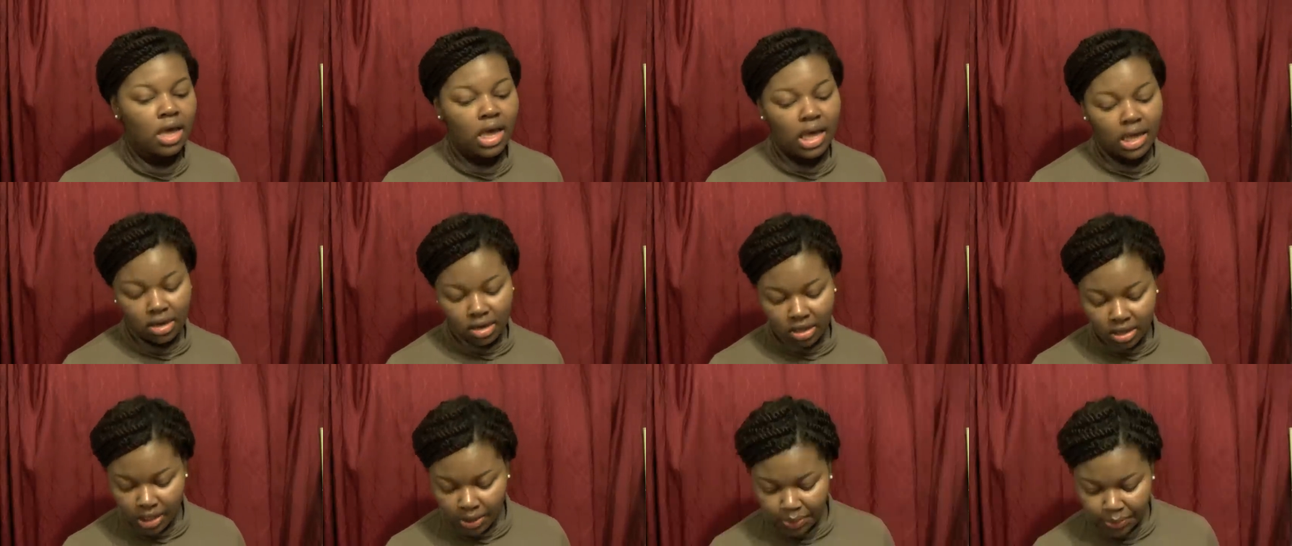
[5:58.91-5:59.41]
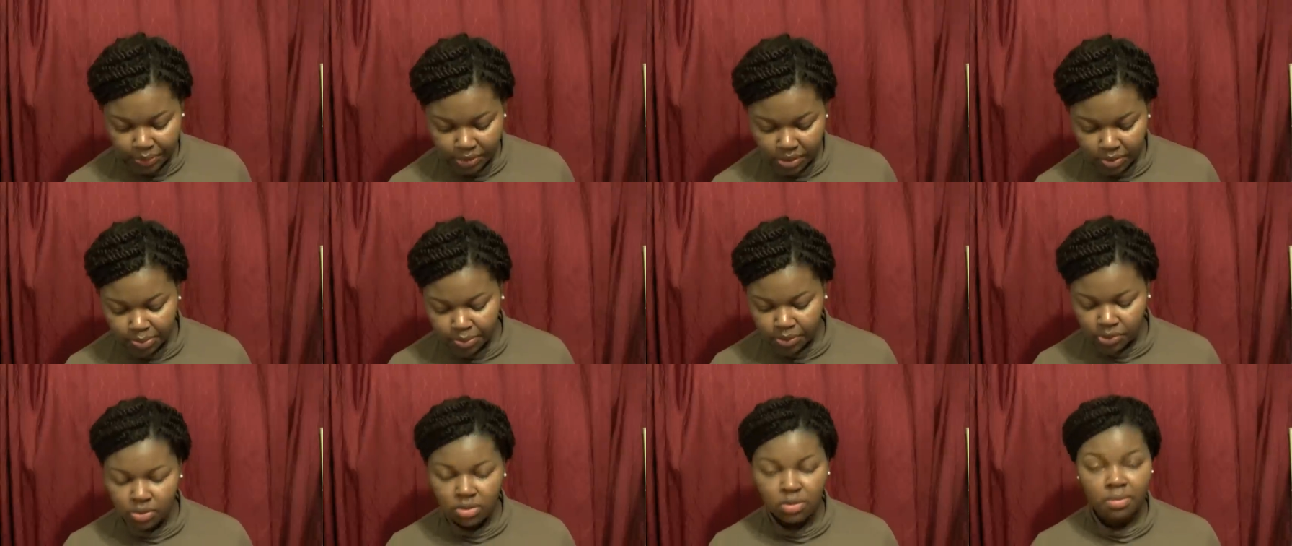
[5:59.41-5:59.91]
And again, with
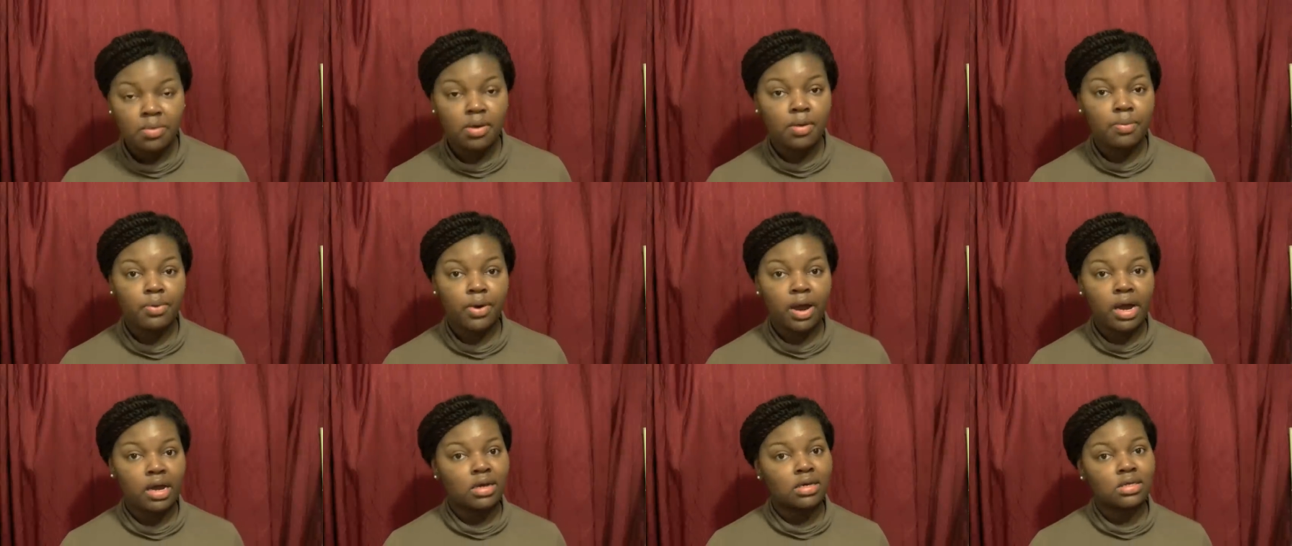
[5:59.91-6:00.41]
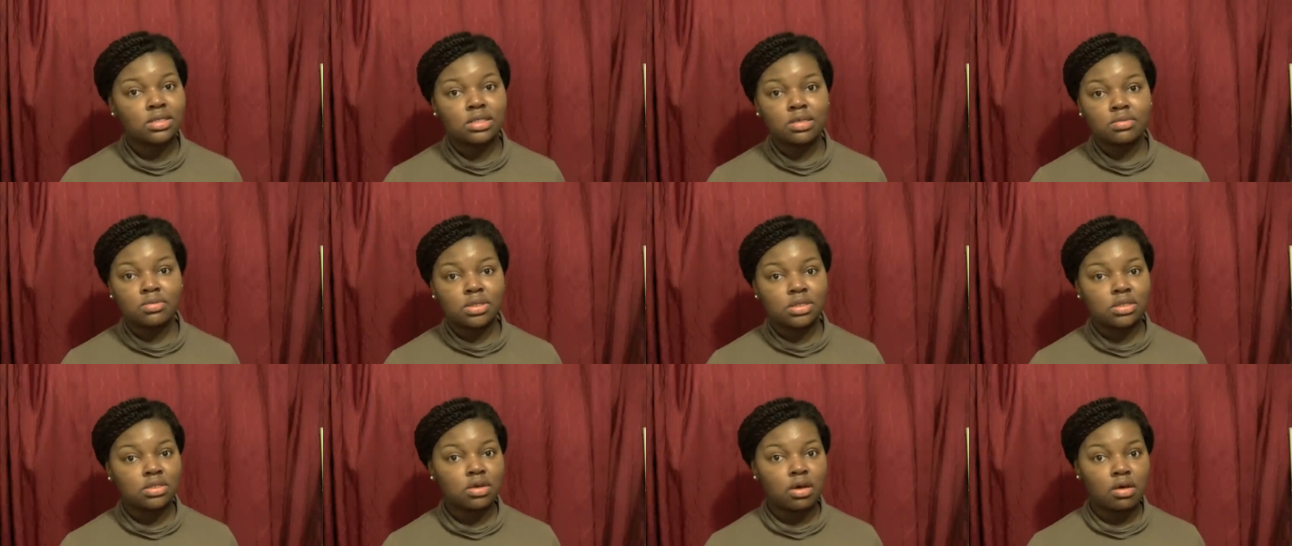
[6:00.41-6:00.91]
the Beauty Mint products,
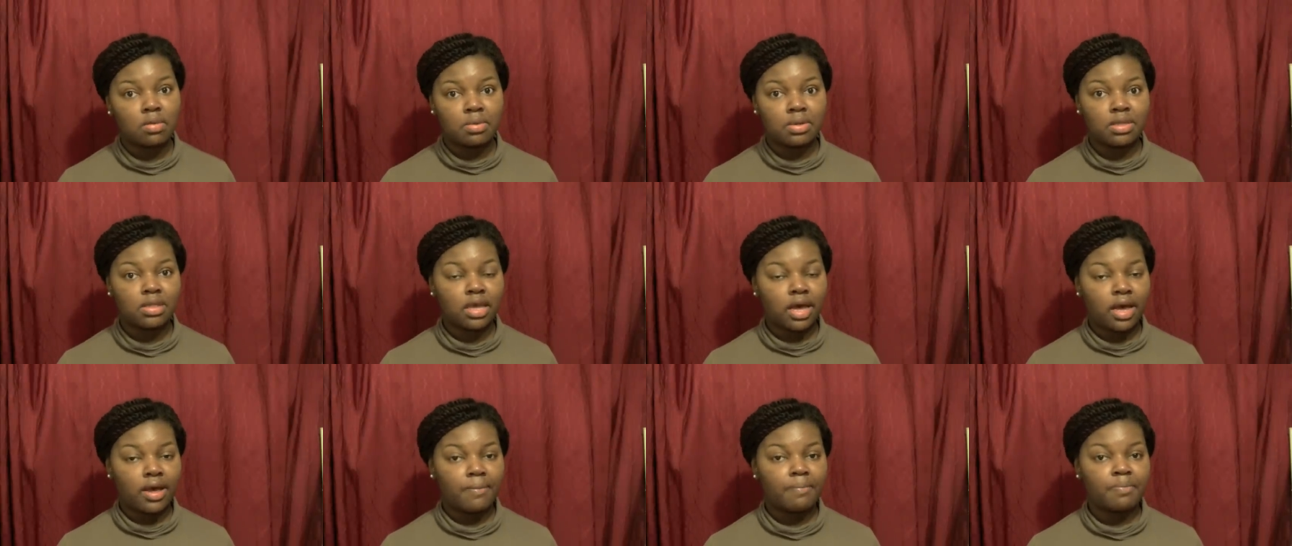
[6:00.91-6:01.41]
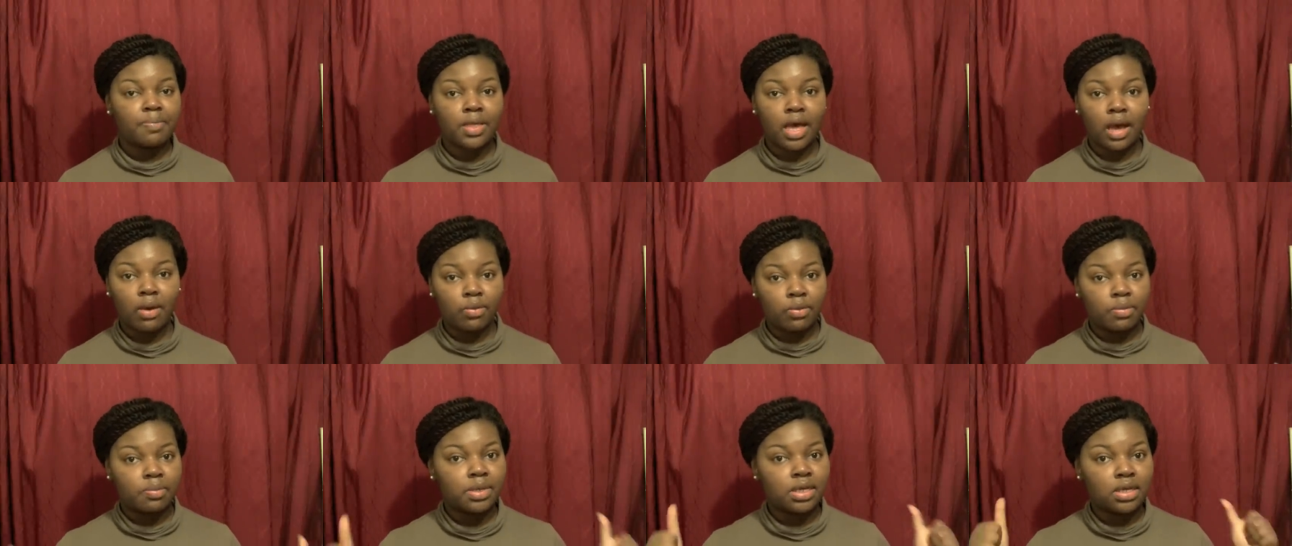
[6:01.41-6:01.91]
I'm just hoping that
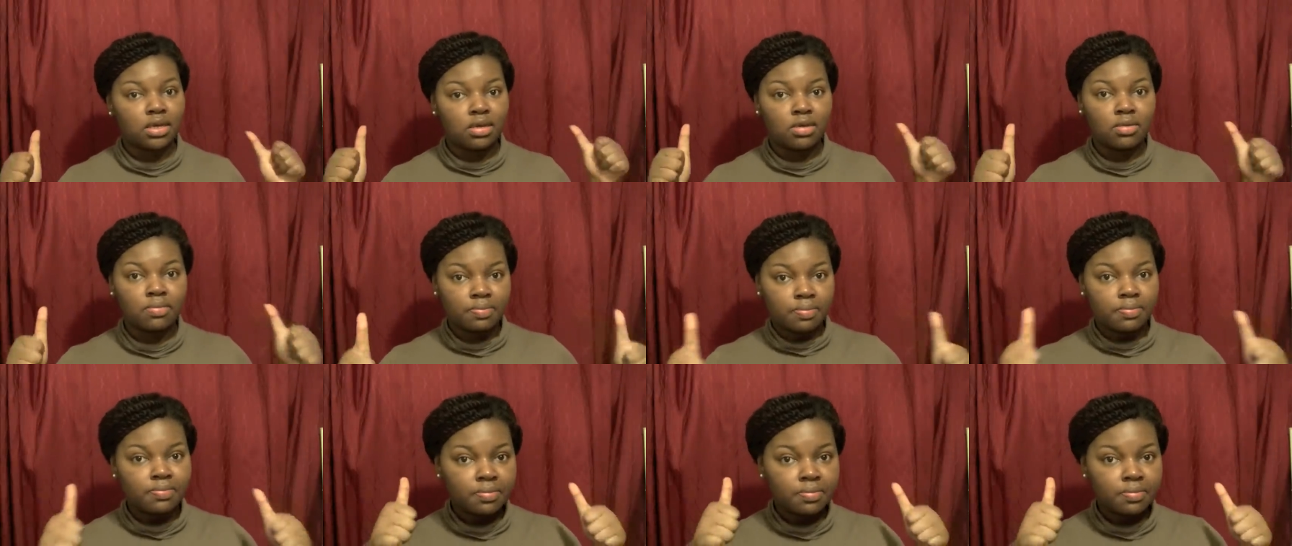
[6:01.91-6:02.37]
that will be